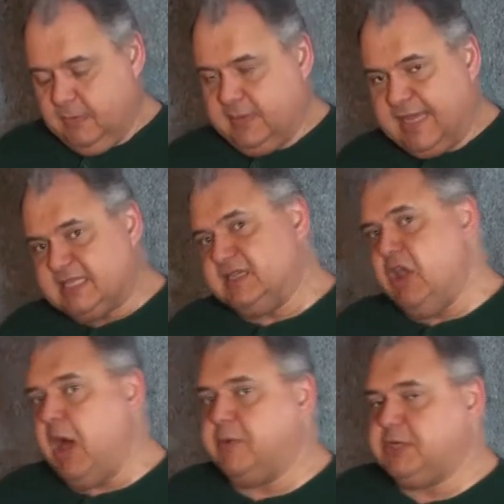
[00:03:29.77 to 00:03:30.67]
That's
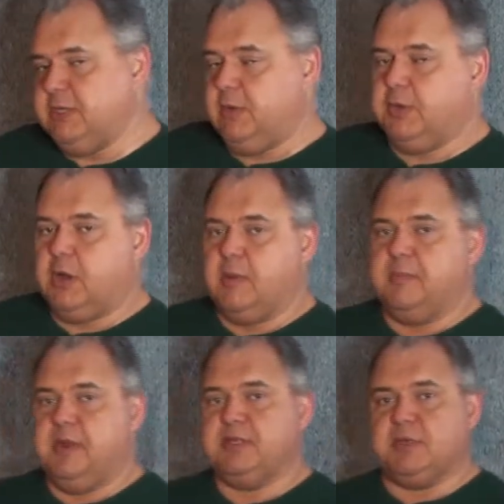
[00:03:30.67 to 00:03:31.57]
not what you need with an armor
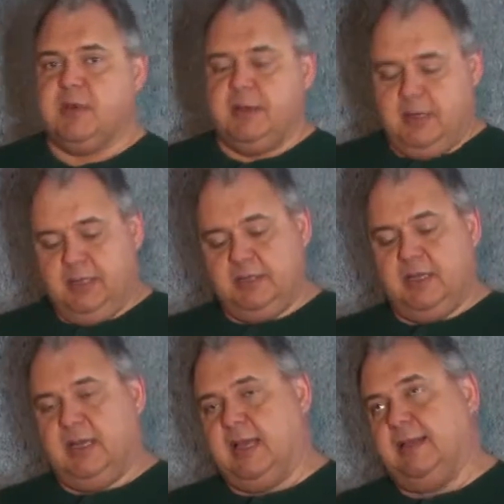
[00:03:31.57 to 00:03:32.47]
piercing round. You need
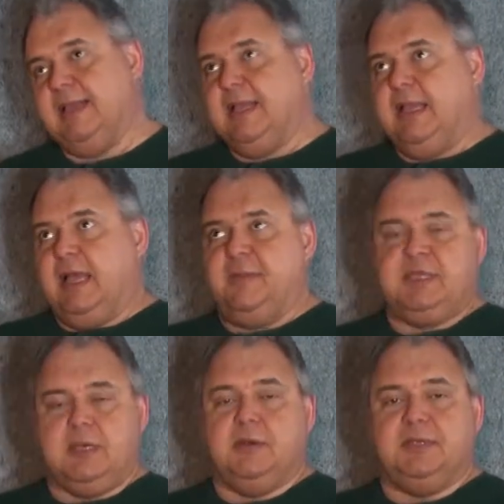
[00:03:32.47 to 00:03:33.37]
a
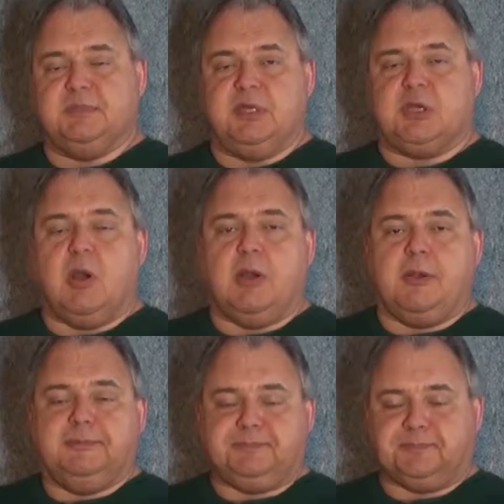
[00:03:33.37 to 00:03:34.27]
material that's much
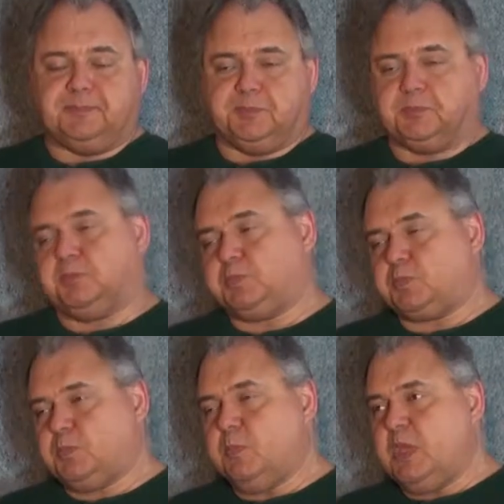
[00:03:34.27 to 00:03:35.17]
harder.
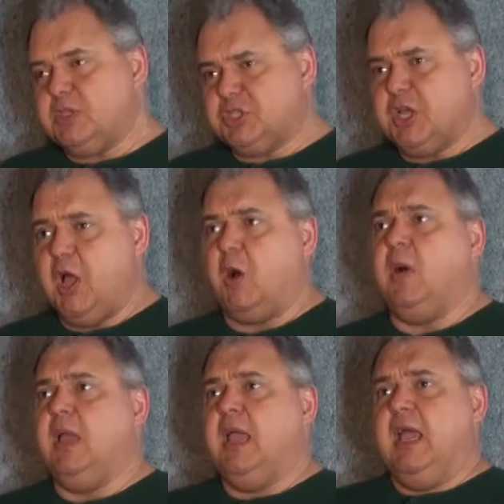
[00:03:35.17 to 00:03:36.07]

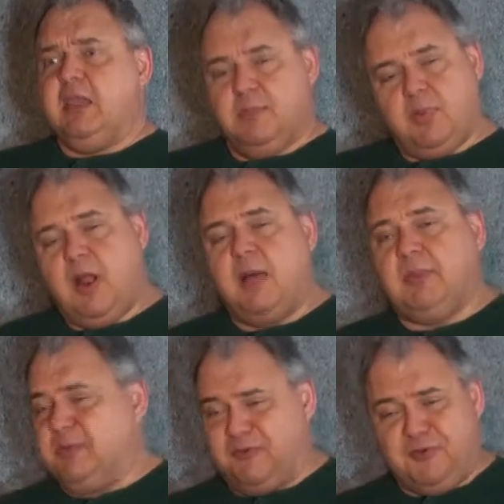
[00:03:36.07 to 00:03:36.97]
So the
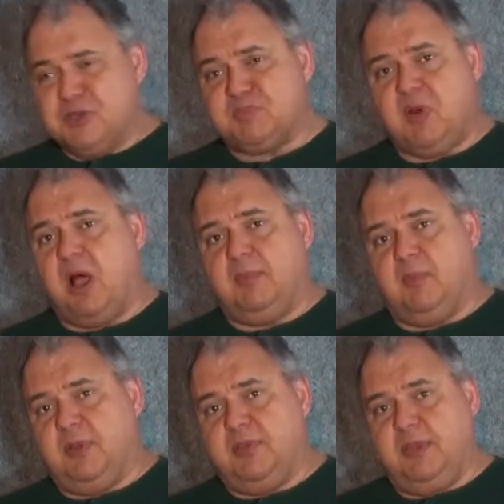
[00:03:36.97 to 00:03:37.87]
first
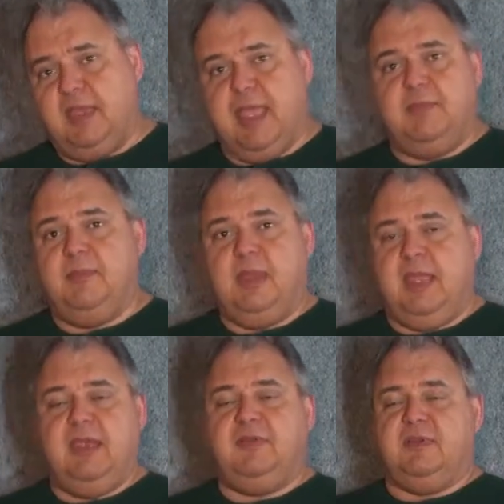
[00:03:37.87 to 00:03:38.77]
problem with the
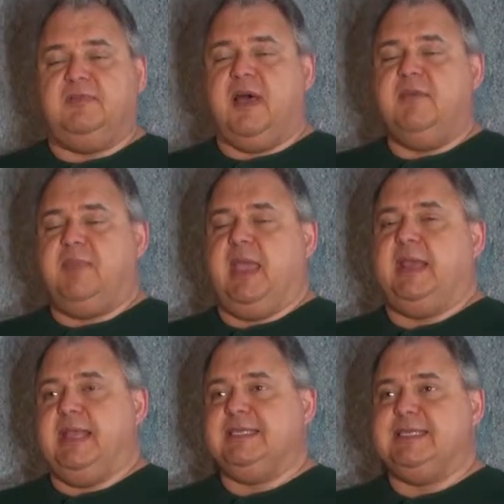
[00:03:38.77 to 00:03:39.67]
M855 ban
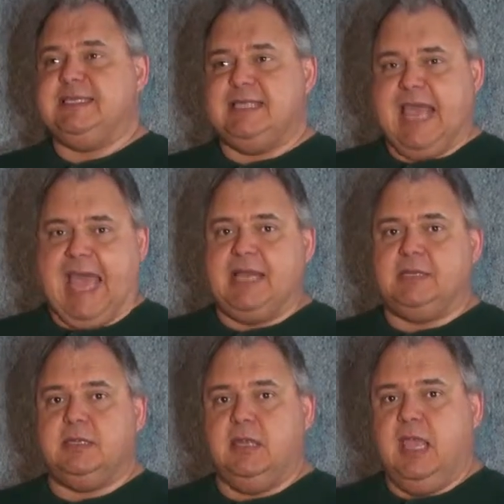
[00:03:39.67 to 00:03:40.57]
is
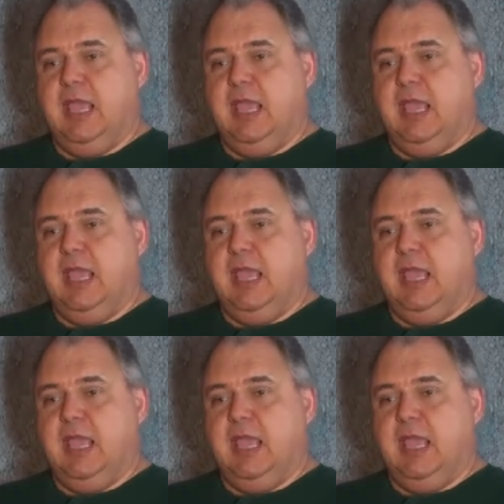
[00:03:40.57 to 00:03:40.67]
that